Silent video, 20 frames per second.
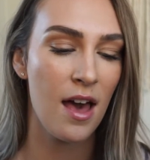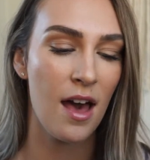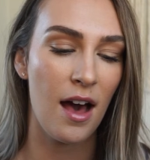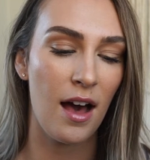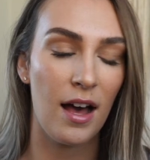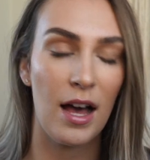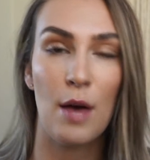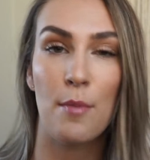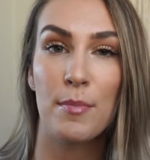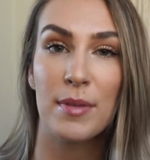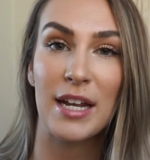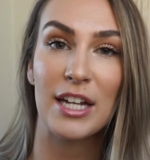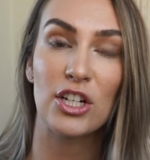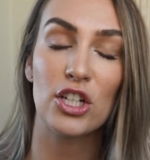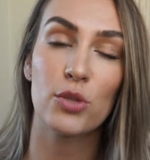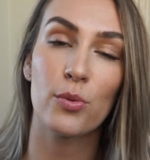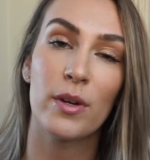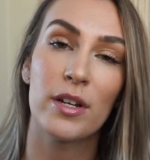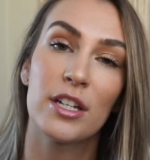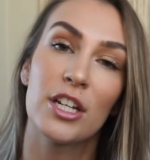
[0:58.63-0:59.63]
But I
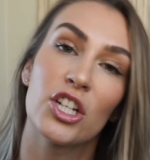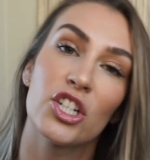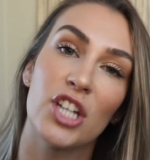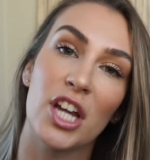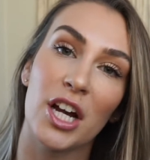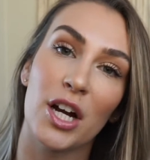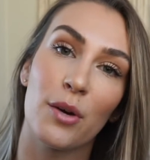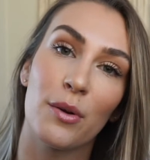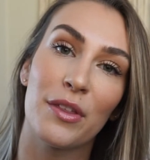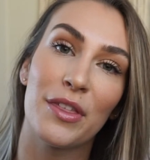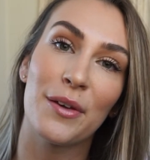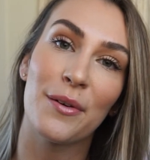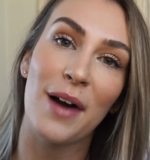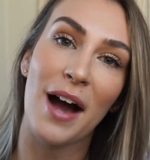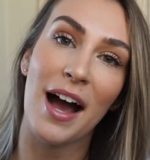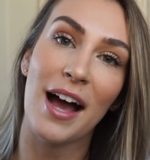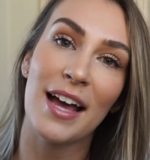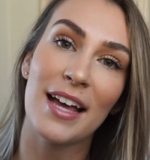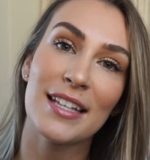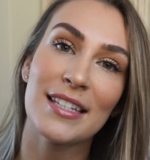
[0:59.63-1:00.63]
just wanted to share it with you
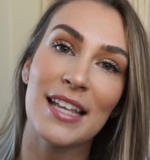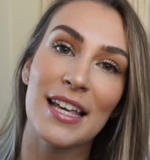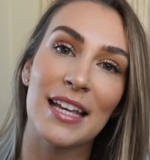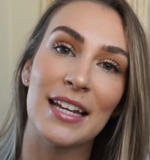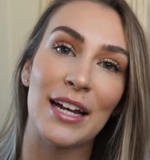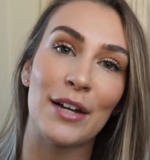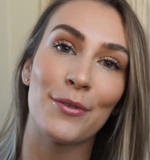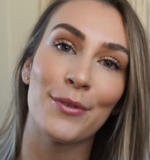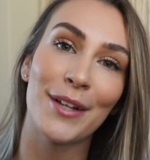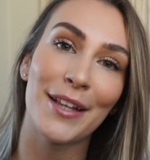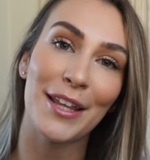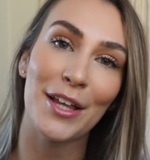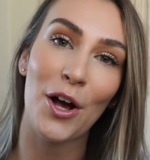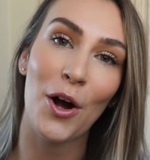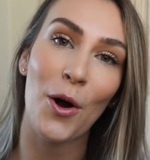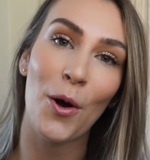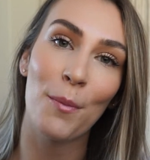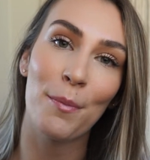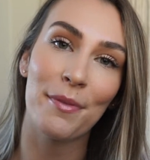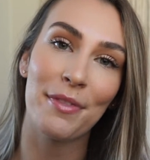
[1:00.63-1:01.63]
guys and I really
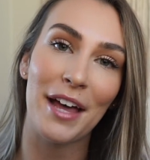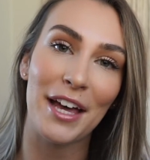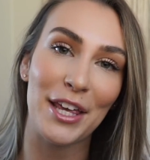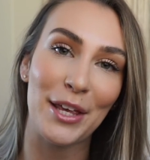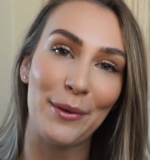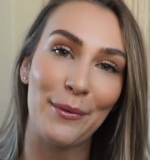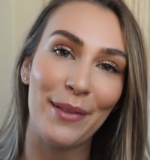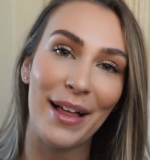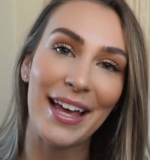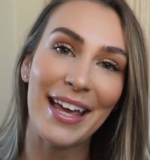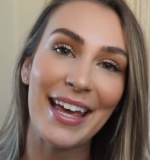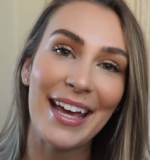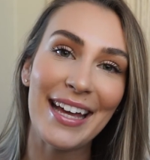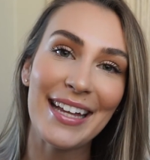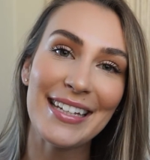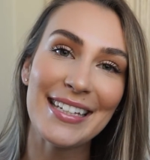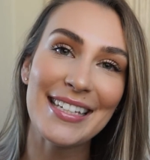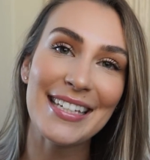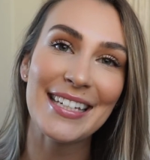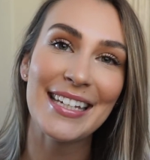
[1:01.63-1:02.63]
hope that you like
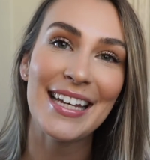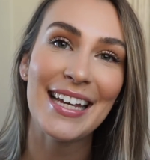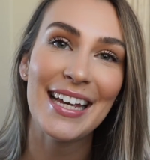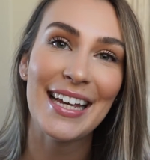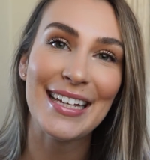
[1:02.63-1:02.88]
it.